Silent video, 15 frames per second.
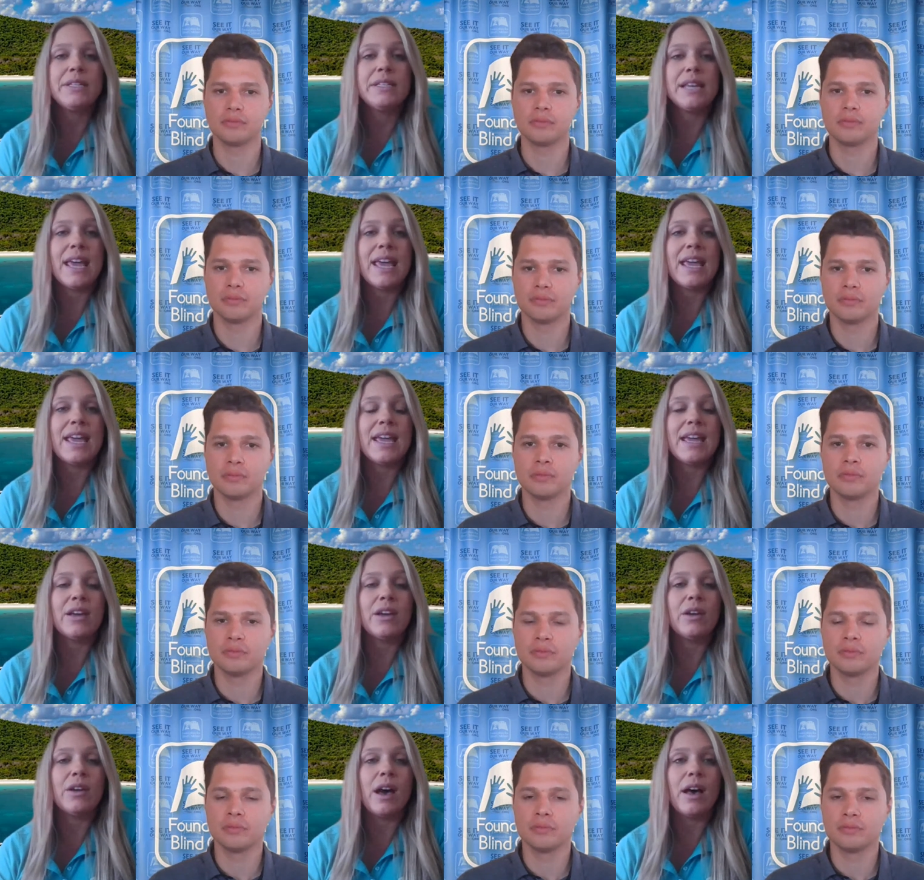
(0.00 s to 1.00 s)
Speaker 1: It was
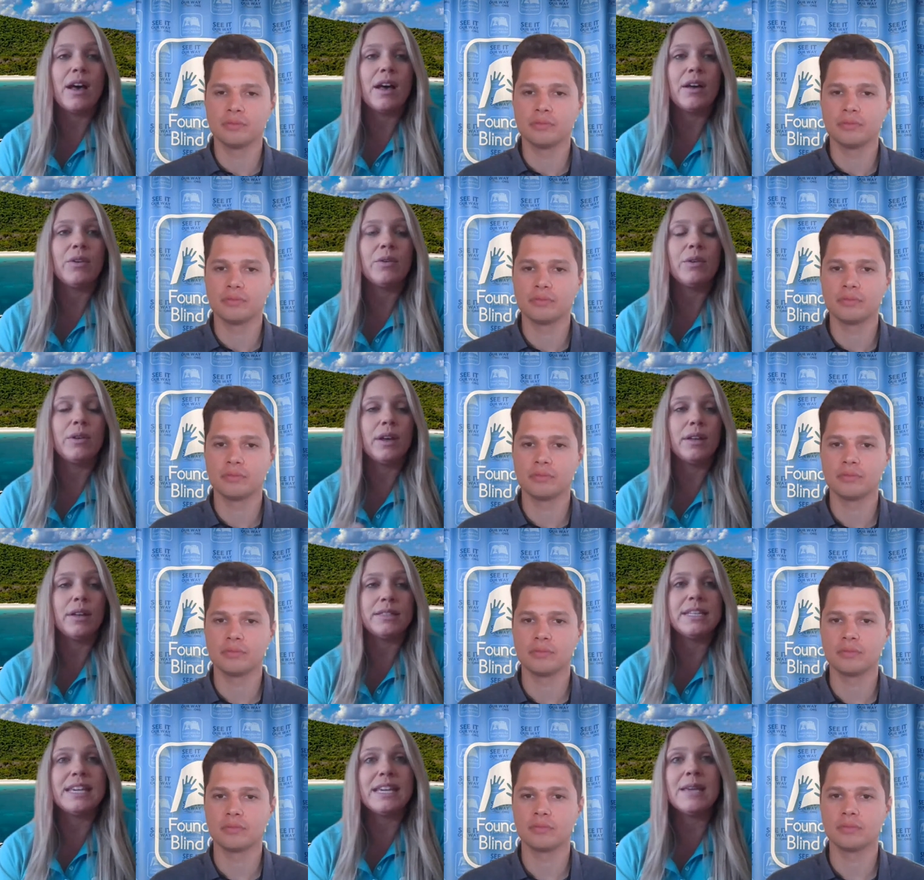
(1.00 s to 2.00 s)
a uh,
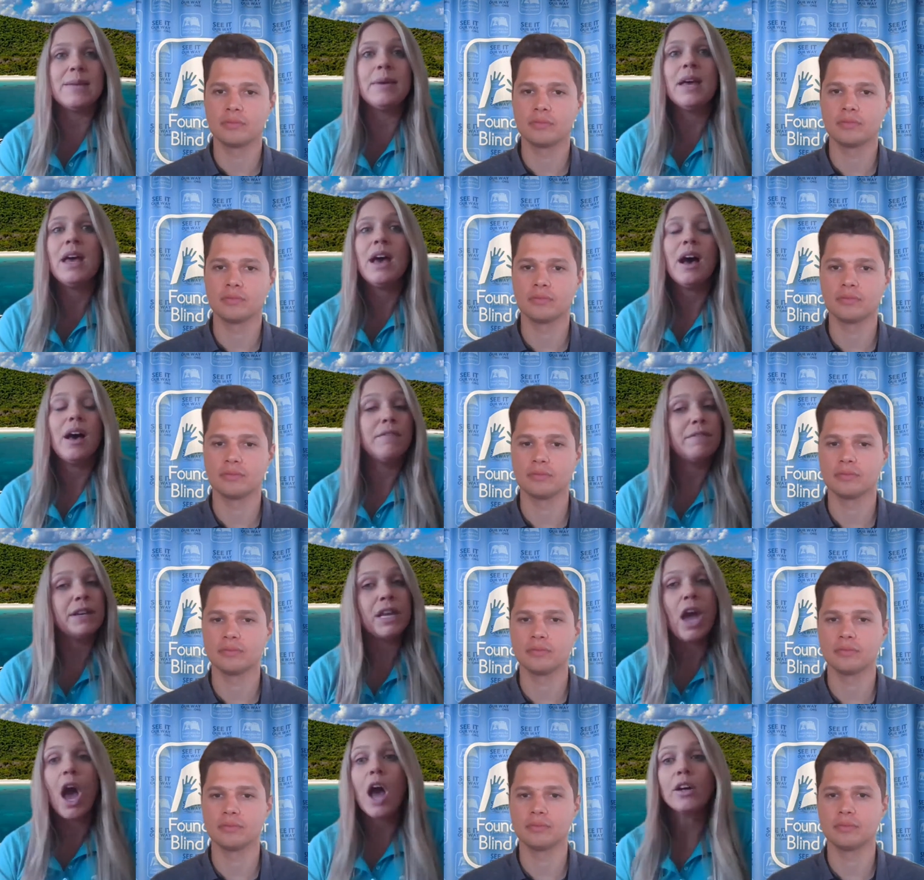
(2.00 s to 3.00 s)
a team
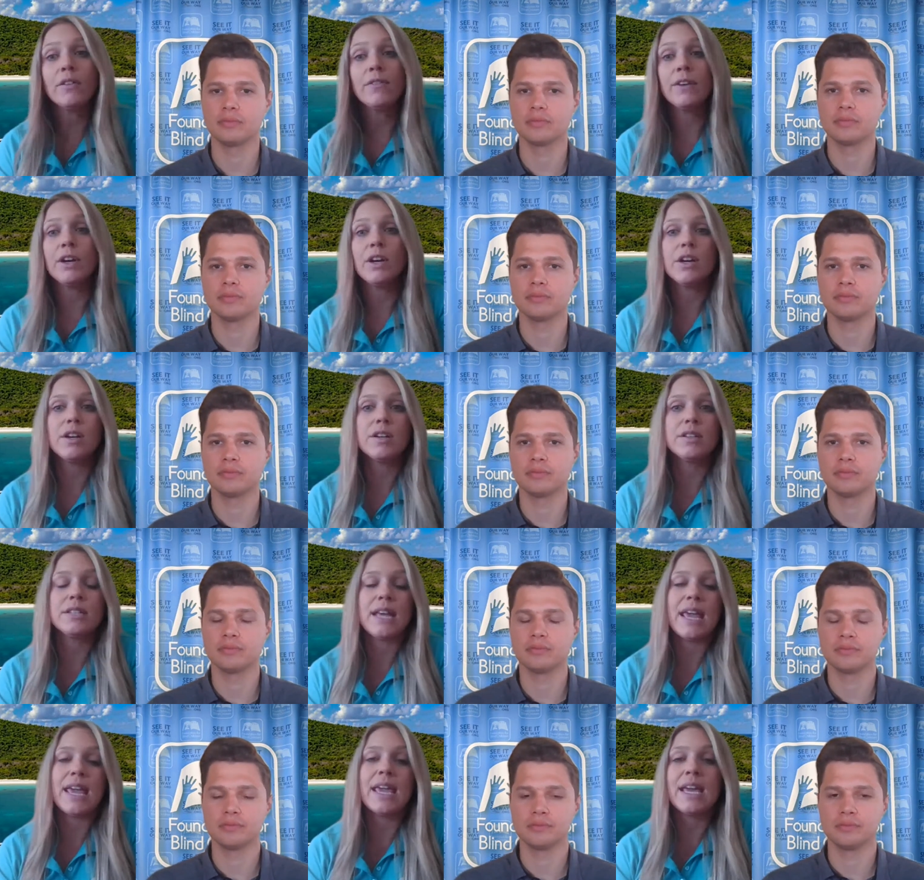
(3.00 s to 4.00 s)
of
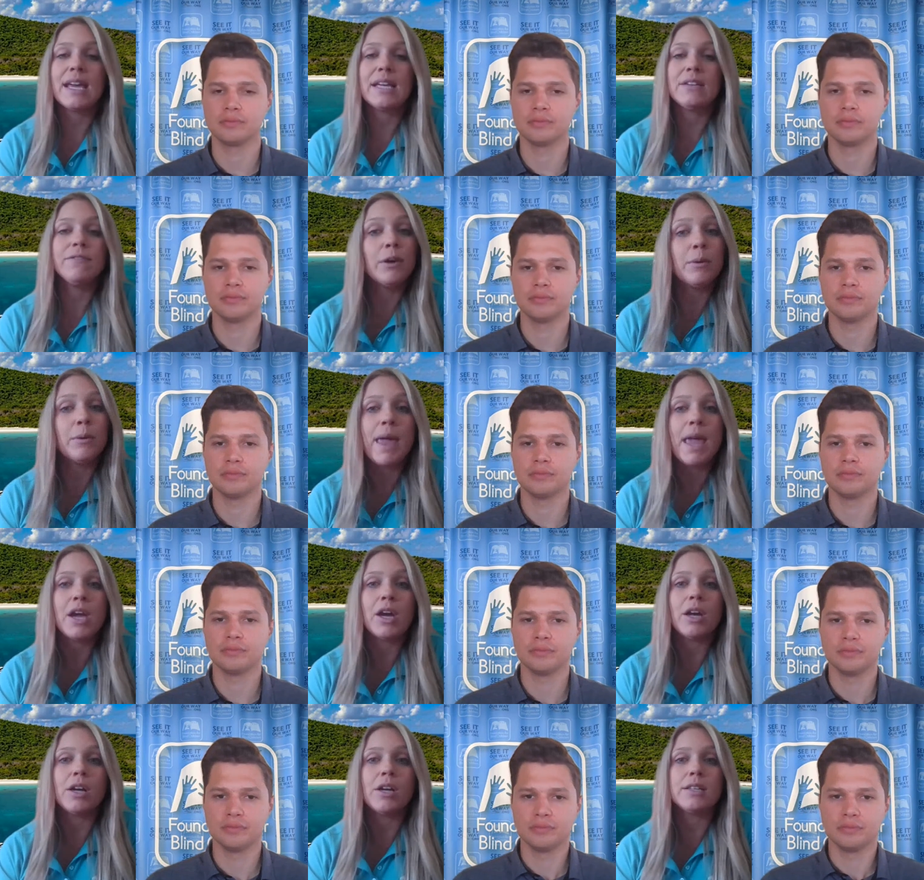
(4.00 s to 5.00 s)
videographers and
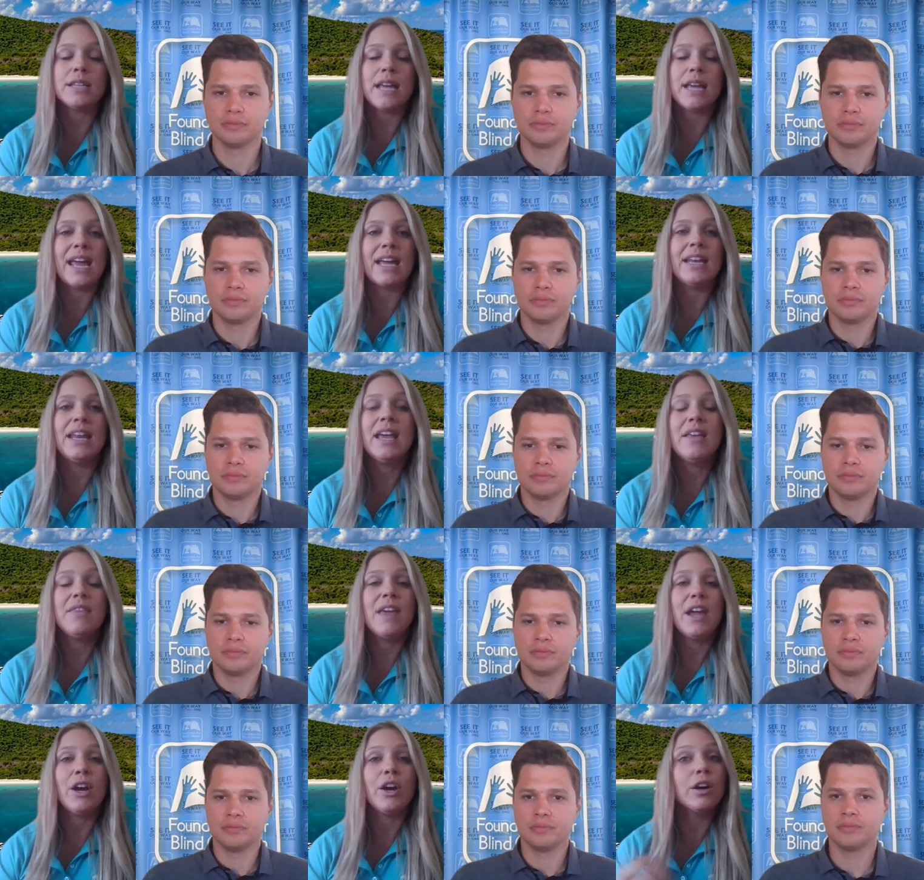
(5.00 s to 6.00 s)
filmmakers,
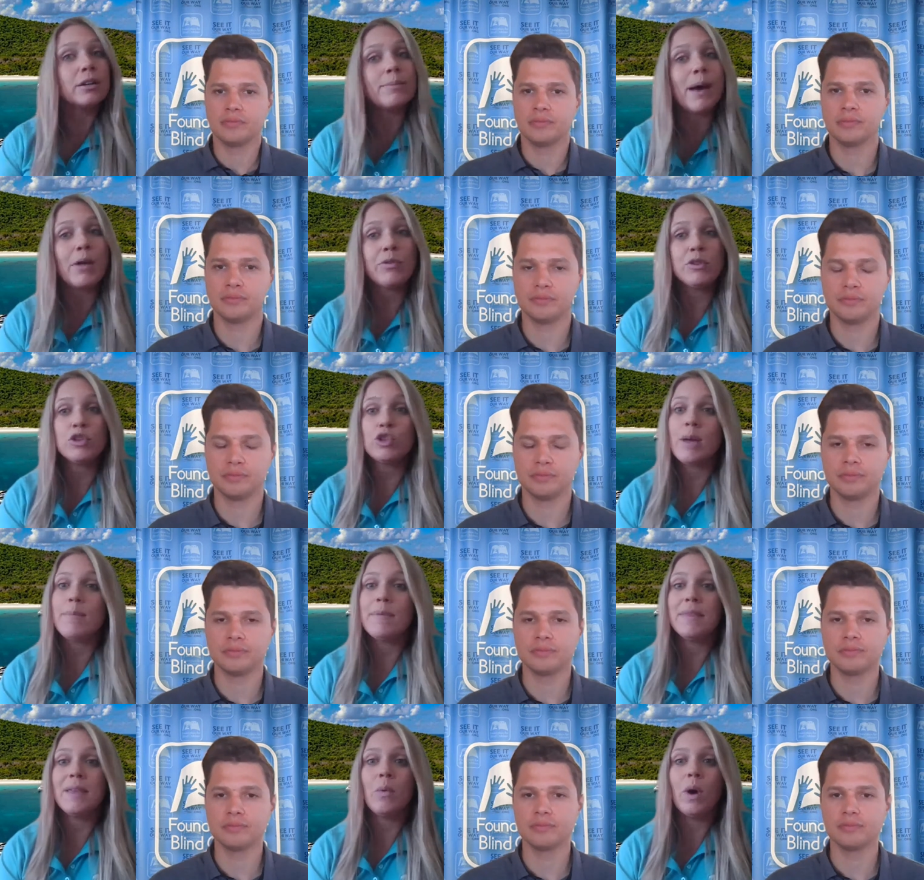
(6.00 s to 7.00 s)
and they heard about the
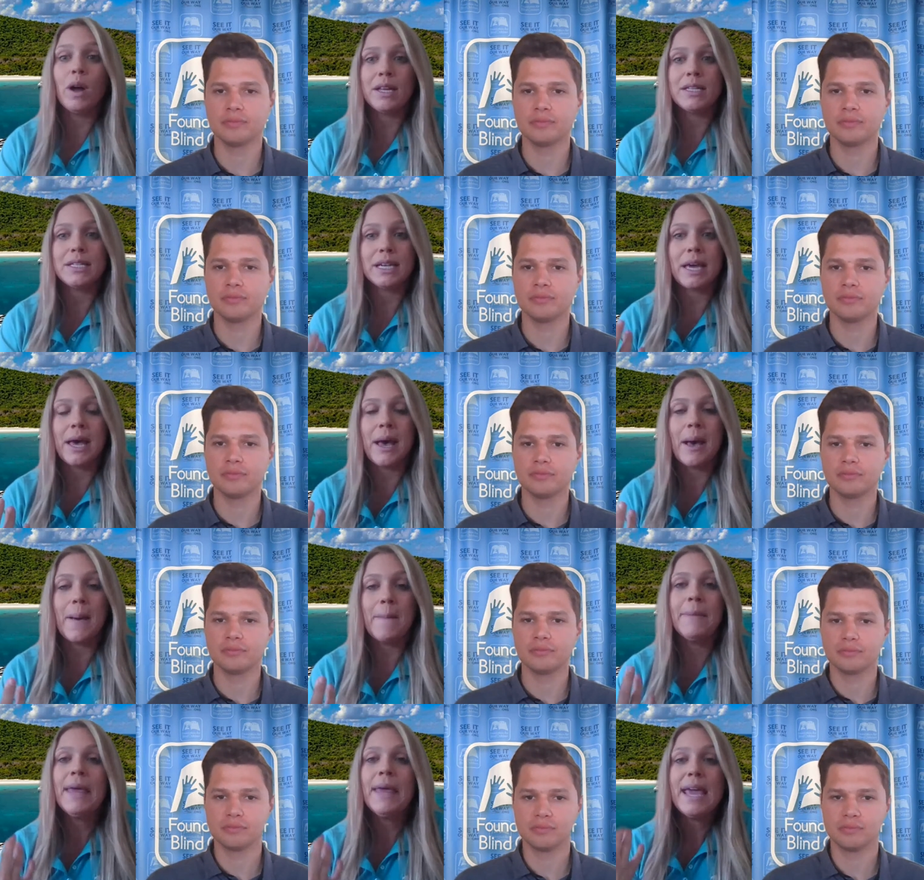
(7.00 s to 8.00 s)
trip and they wanted to
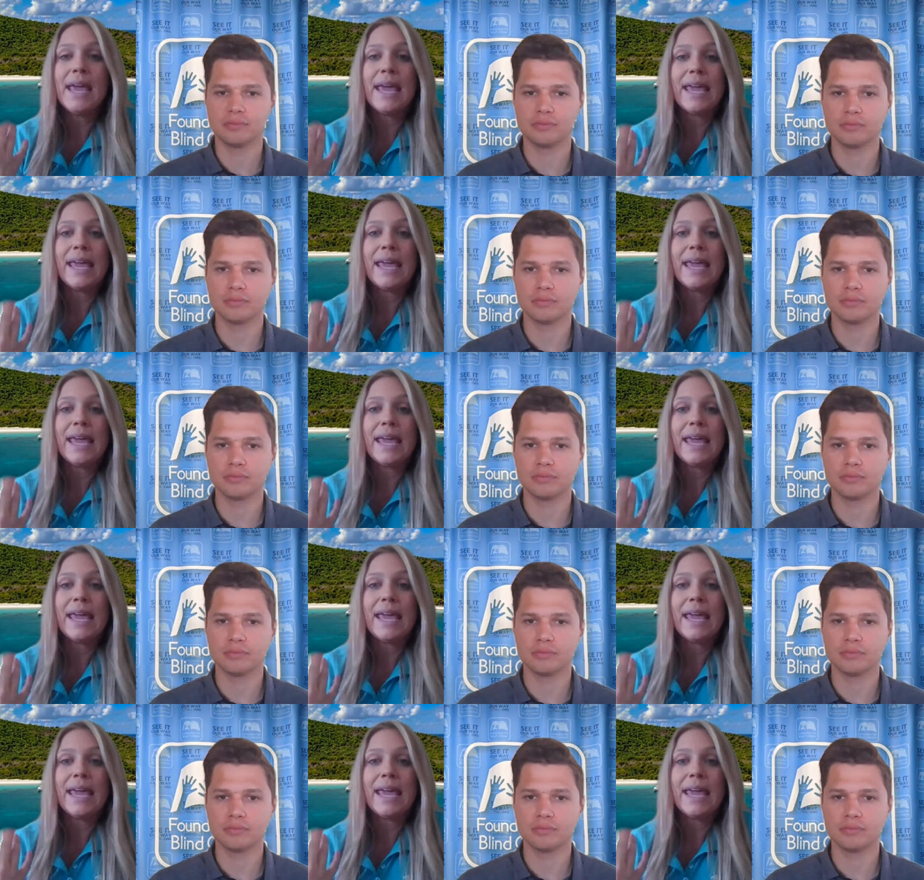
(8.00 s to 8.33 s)
come